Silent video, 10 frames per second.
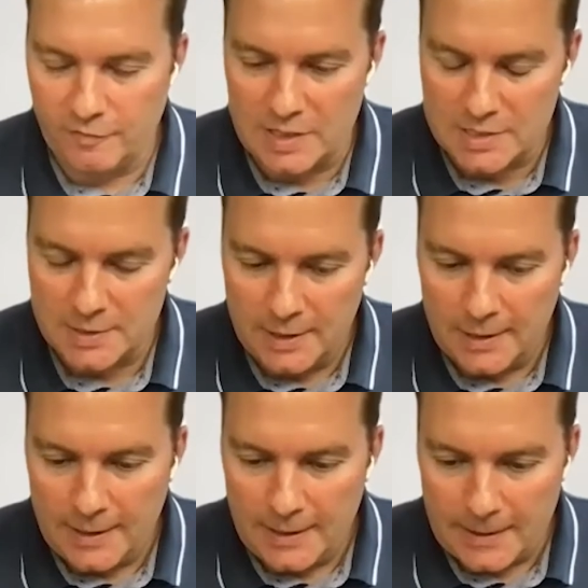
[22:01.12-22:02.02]
phase.
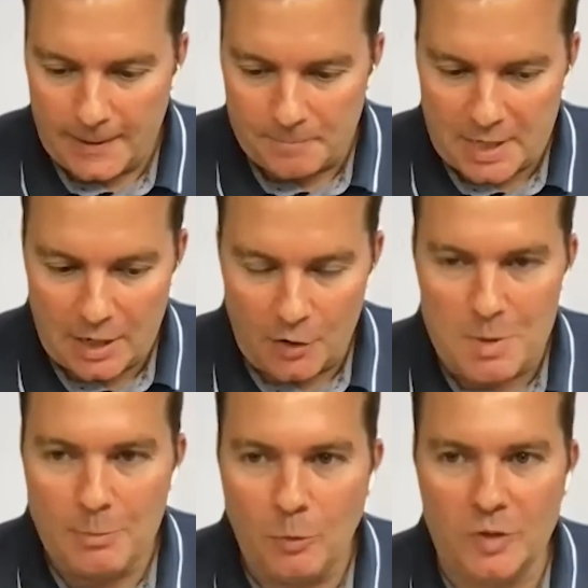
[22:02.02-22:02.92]
And I
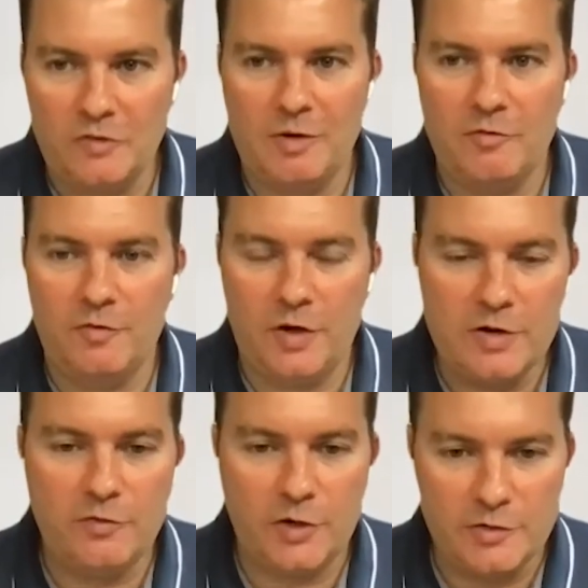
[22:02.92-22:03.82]
remember one of my
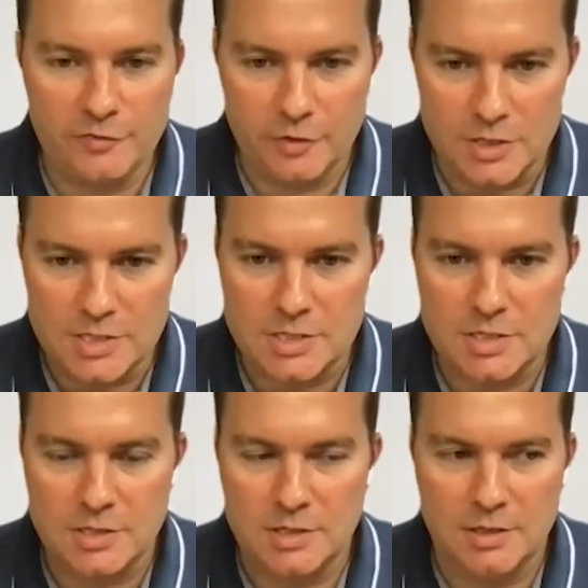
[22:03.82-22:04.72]
very, very
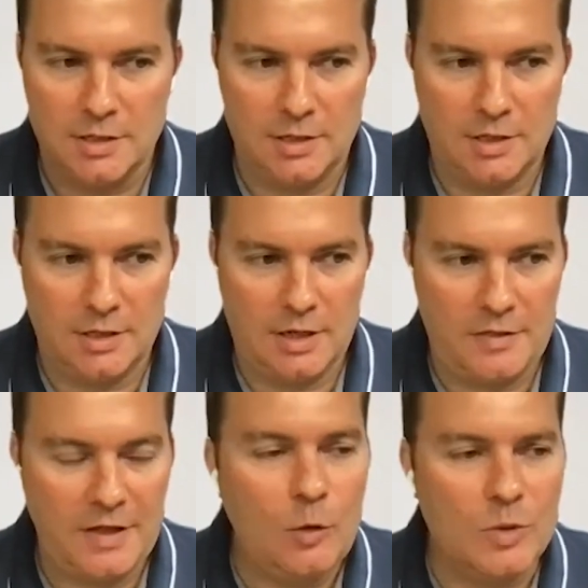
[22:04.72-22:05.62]
first, I
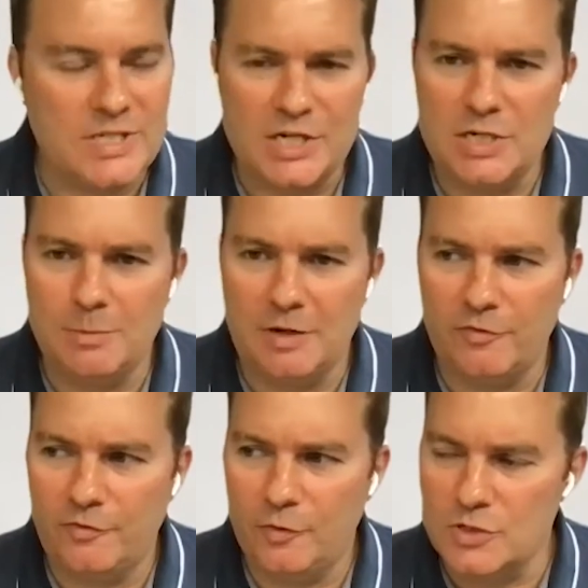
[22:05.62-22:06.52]
think it was actually my
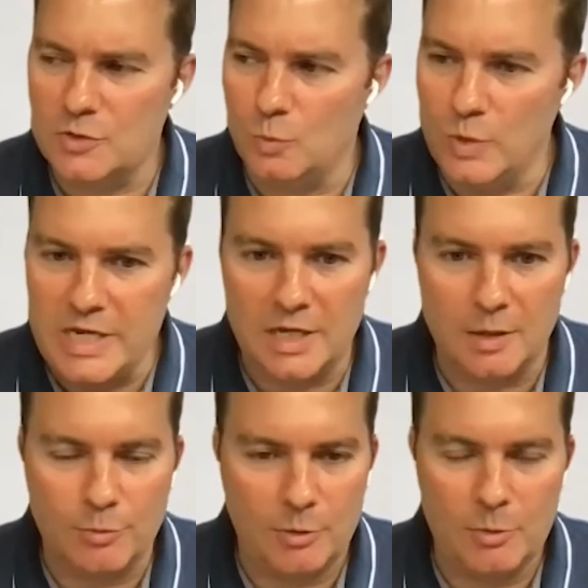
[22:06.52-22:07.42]
first week,
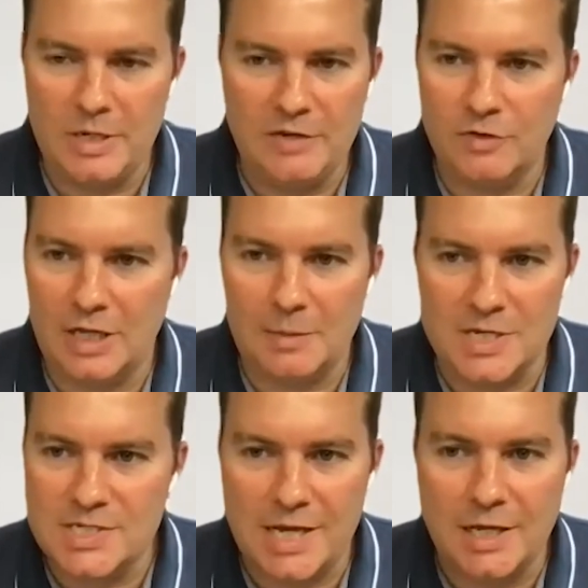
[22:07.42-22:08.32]
and probably even like my
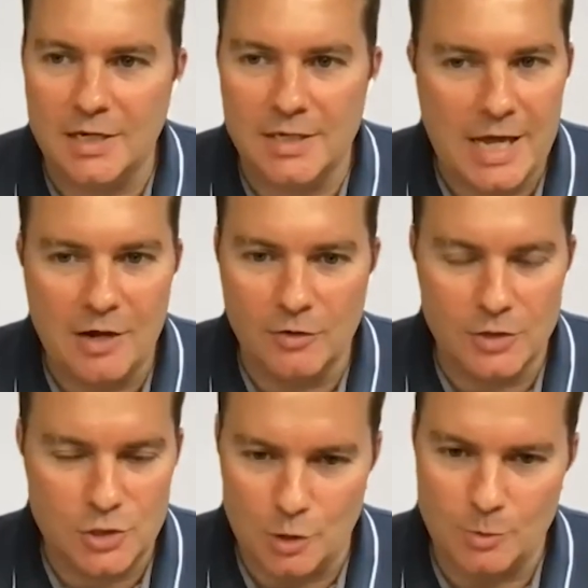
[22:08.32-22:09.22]
second day on
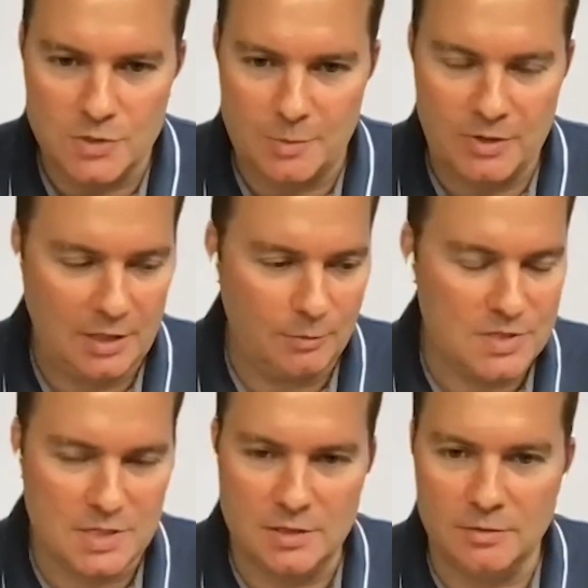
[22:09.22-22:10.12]
the job or something. It
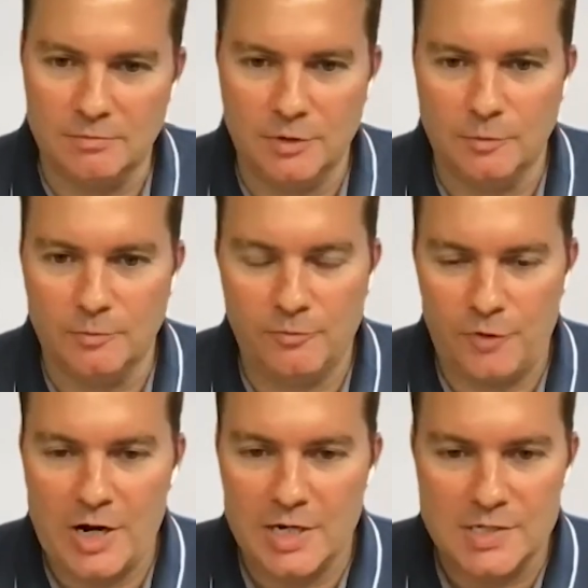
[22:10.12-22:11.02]
was a
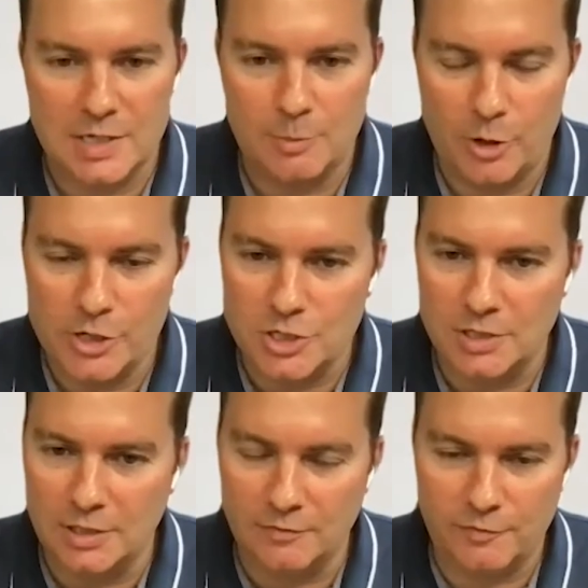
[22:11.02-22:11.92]
Friday
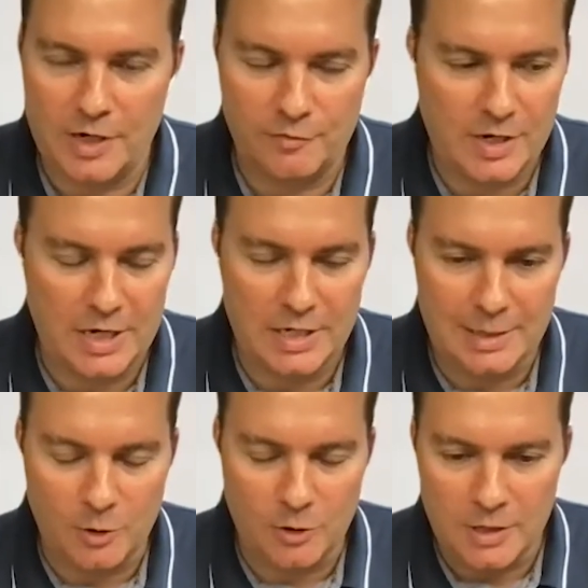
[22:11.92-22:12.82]
celebration and Friday
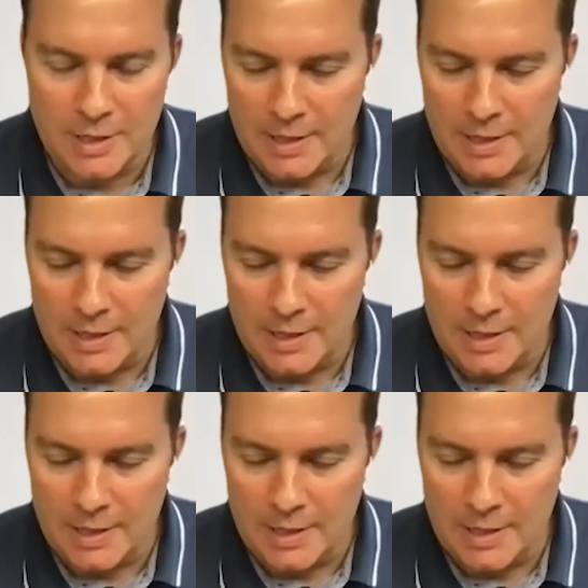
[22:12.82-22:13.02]
demo,